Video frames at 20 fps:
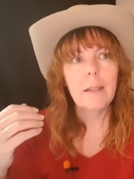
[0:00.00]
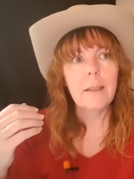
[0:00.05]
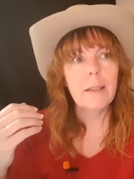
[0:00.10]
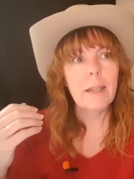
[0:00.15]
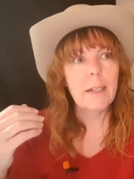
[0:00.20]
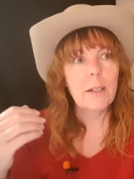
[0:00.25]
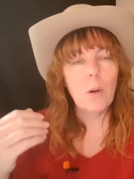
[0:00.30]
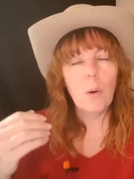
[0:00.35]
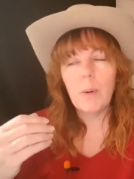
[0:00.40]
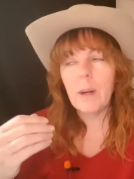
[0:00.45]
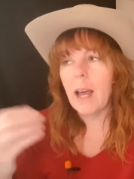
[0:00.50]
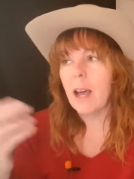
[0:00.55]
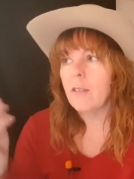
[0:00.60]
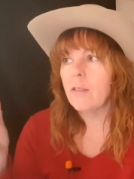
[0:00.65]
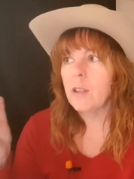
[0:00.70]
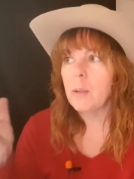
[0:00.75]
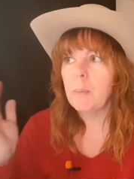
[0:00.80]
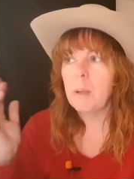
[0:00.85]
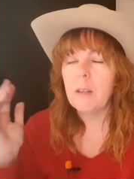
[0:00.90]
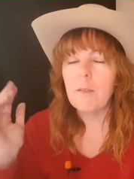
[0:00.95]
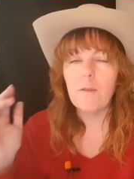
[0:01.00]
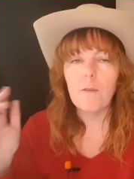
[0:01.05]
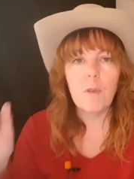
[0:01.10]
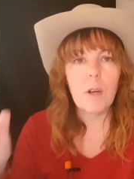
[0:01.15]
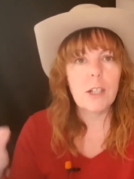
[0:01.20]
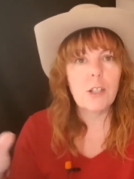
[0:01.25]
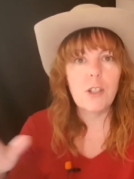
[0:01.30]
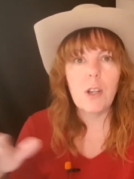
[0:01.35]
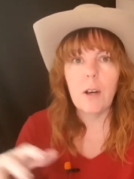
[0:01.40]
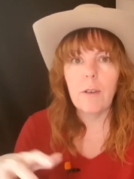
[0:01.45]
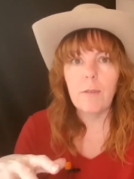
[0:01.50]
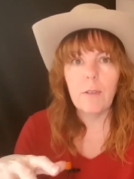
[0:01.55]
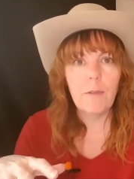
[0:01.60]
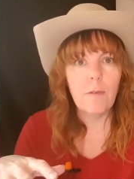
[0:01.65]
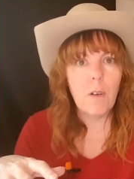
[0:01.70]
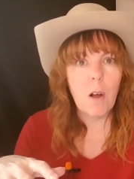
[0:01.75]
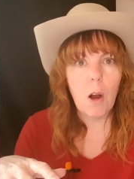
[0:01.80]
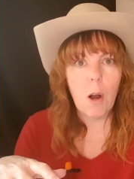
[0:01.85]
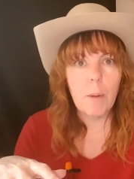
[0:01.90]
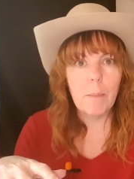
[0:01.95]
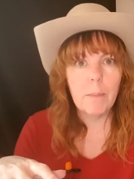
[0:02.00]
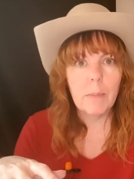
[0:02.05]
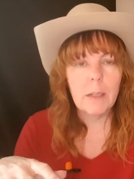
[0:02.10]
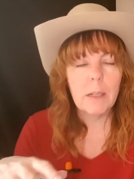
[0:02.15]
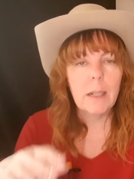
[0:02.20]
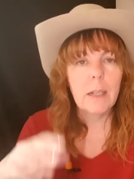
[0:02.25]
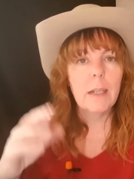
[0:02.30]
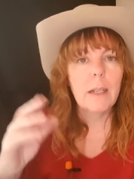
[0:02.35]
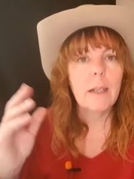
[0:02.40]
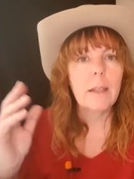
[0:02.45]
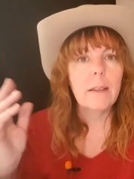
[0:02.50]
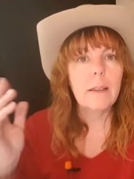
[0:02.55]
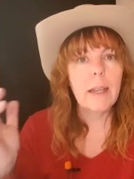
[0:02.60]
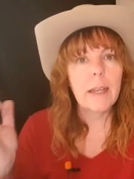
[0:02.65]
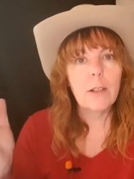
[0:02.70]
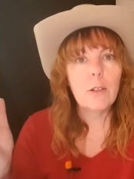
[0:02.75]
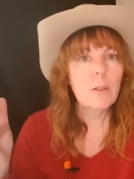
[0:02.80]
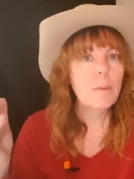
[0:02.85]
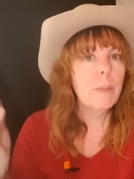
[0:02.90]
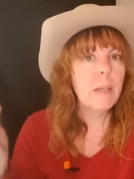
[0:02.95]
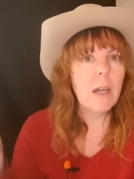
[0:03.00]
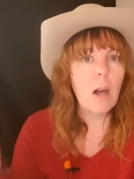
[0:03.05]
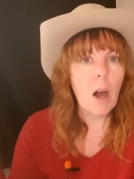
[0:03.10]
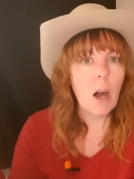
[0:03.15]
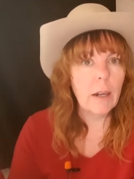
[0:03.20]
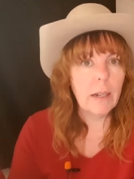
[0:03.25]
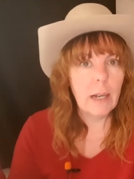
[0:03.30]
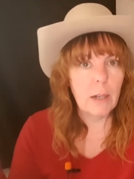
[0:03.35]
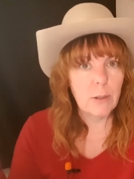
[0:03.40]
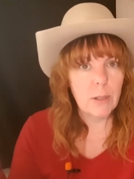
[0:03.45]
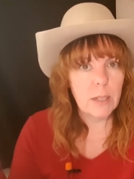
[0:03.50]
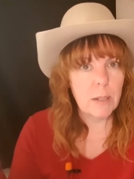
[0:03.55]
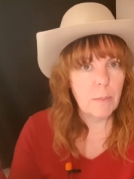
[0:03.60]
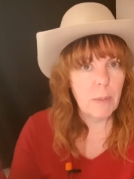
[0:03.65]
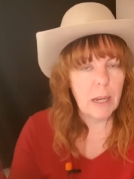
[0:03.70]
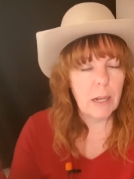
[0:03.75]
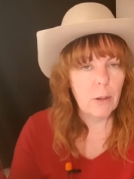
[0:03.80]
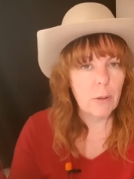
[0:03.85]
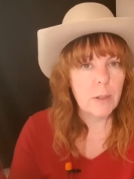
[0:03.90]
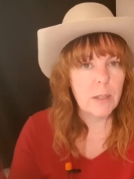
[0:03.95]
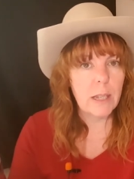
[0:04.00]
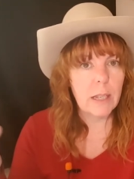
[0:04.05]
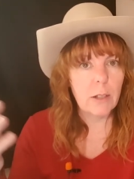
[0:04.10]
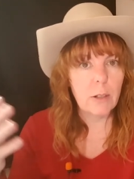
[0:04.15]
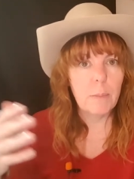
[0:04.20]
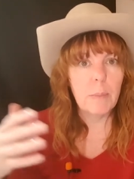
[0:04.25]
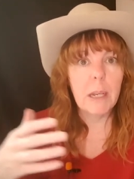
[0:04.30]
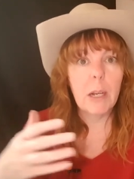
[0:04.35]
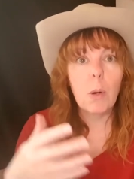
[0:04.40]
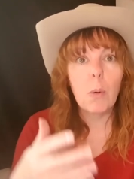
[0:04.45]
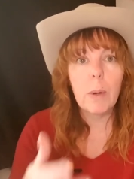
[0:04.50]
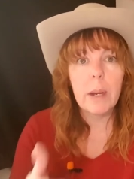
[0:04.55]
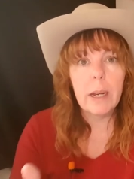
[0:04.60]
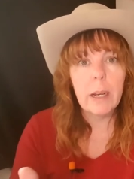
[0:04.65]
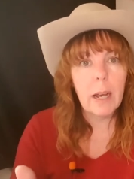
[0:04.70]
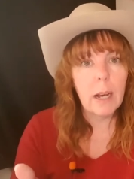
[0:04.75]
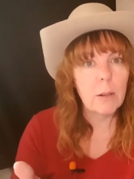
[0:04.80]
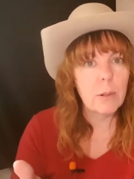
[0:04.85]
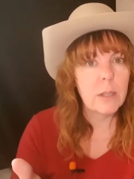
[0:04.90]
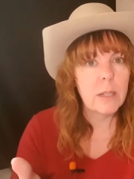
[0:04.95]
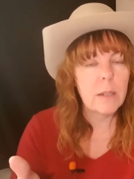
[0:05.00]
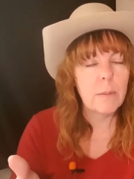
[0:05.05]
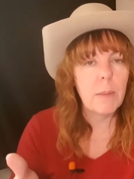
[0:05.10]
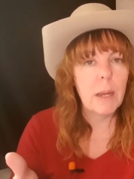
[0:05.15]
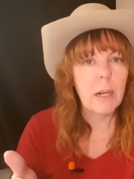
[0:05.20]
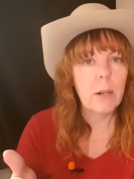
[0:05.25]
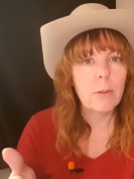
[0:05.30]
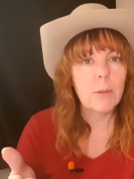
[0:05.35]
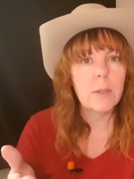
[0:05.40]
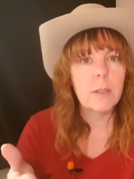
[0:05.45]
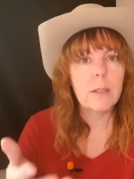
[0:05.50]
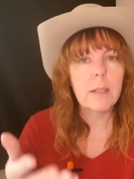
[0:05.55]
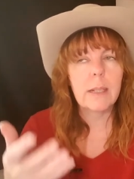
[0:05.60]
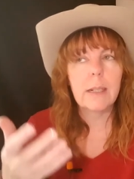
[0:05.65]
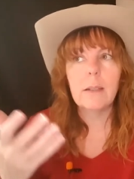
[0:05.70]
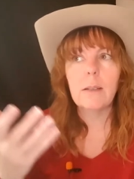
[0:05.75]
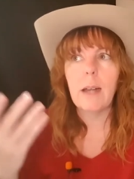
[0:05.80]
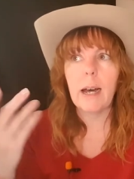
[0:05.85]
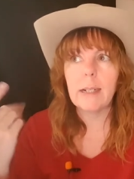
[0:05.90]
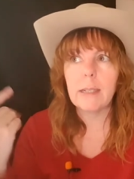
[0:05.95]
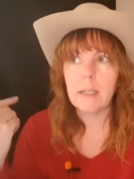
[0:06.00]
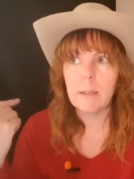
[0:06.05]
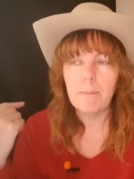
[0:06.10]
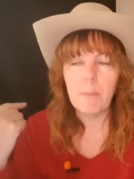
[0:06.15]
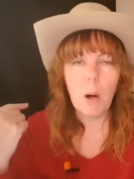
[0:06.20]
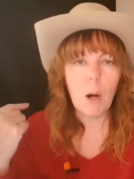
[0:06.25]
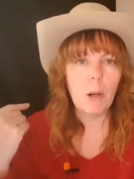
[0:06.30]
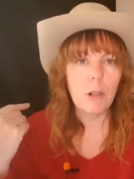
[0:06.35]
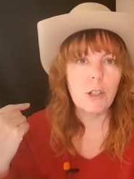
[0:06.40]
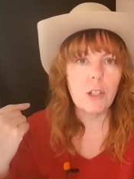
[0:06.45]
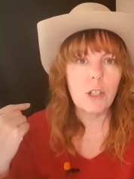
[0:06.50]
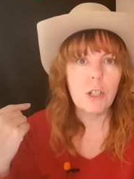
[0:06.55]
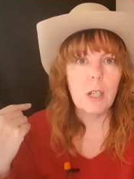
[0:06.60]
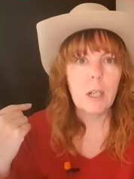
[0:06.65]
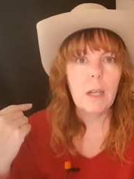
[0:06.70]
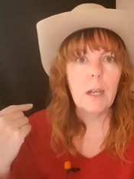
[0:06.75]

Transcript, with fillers: They don't have to be fresh off a farm. They could be hothouse tomatoes, they could be greenhouse tomatoes. Like last March,